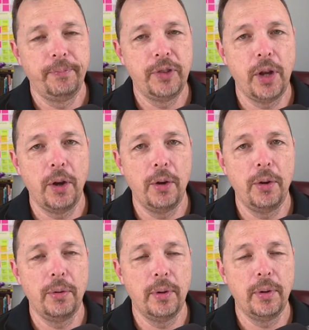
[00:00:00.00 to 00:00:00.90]

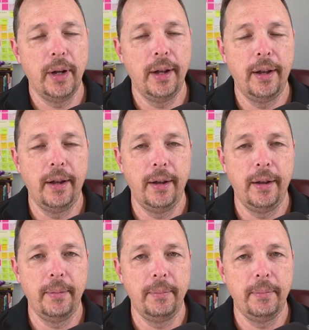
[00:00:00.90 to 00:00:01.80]
So
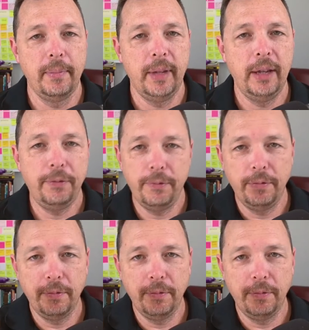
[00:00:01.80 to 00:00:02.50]
um, if